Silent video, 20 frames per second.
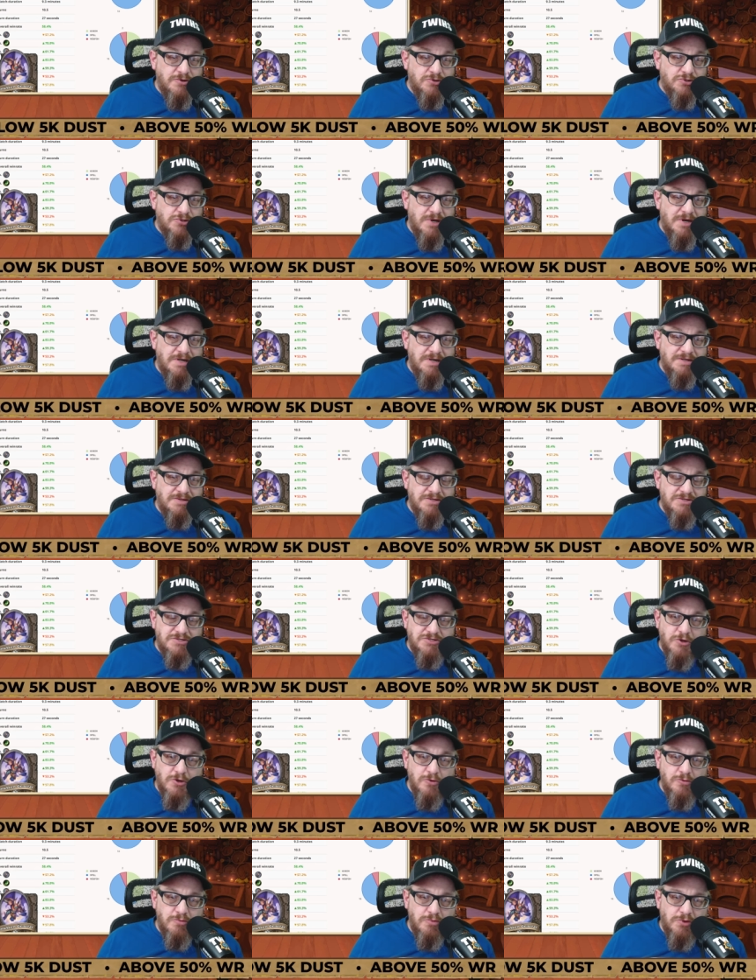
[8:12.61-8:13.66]
you're trying to get the
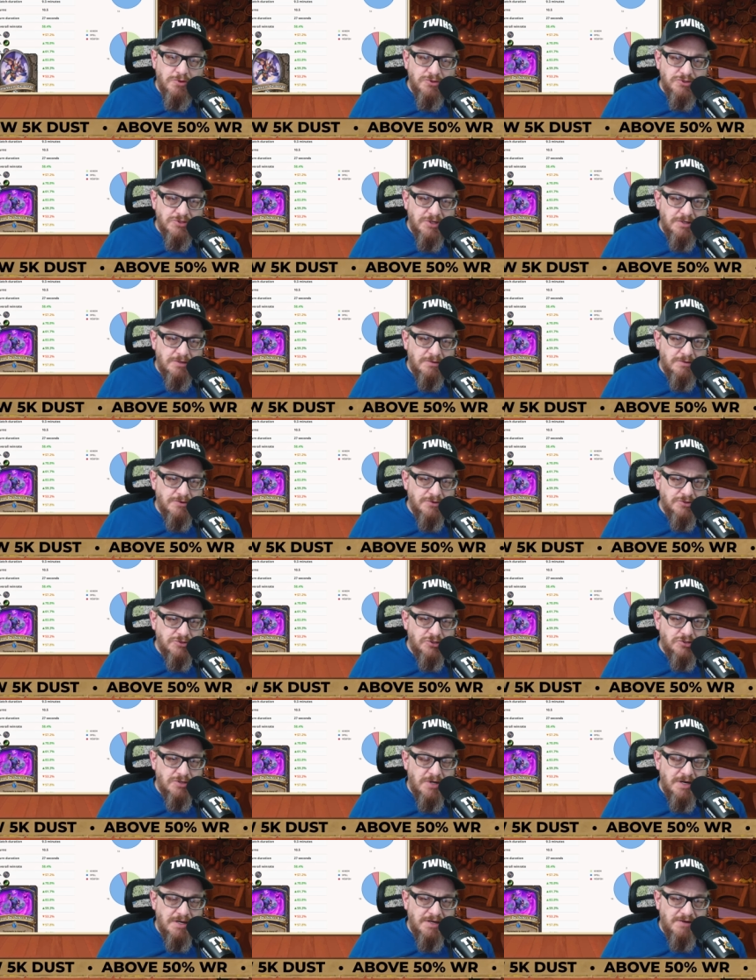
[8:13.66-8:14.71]
Stoneborn Generals, you're
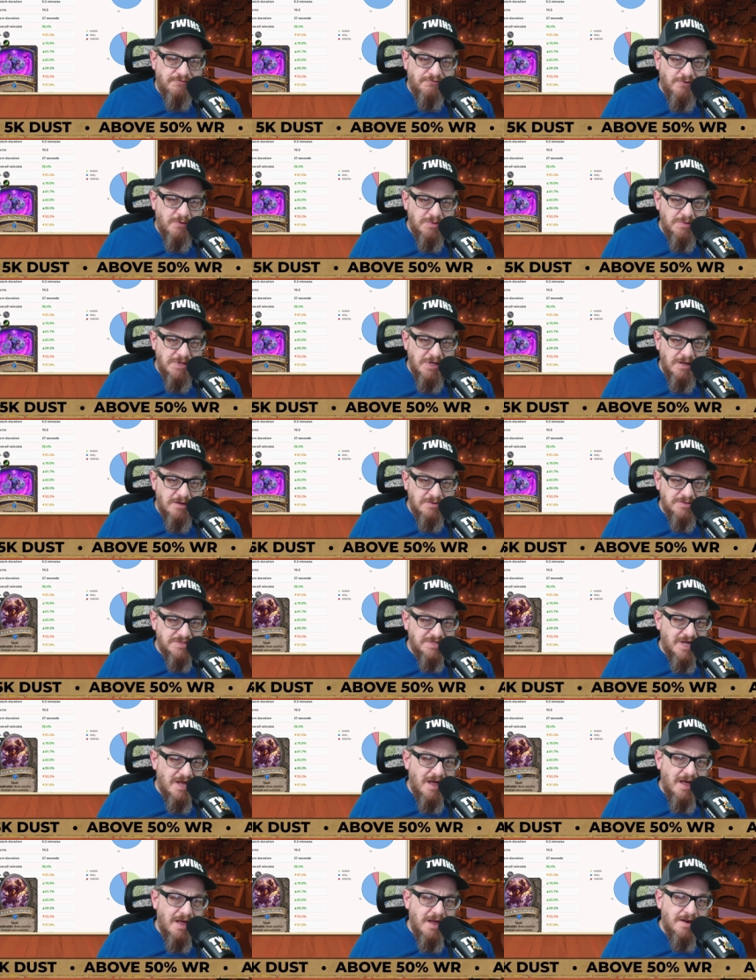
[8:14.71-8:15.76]
trying to get from the other
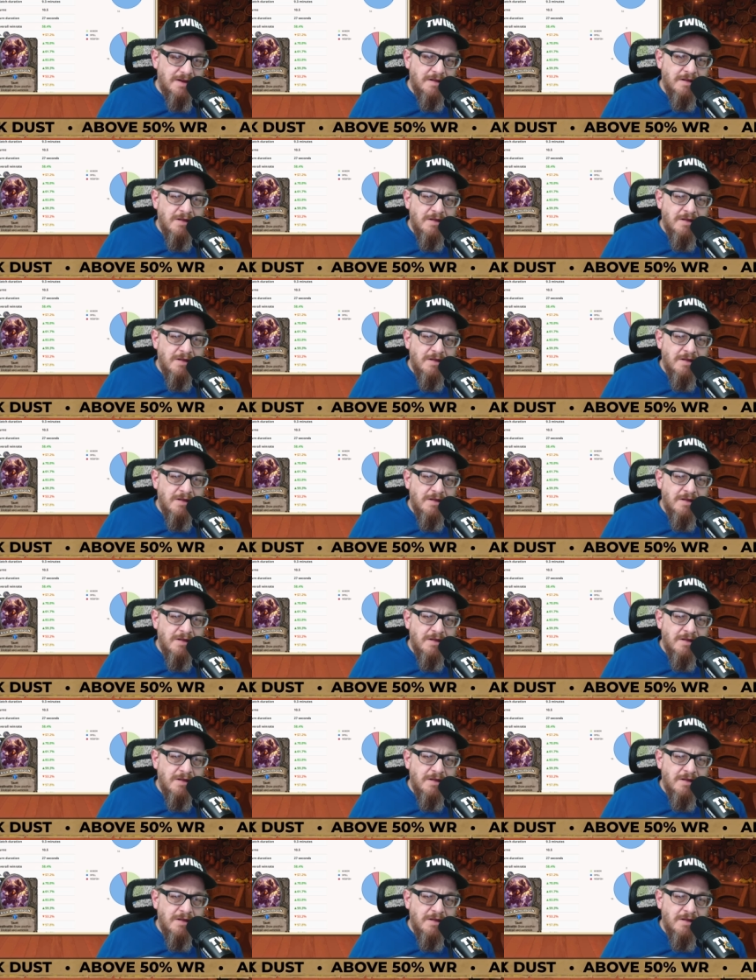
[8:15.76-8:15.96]
side.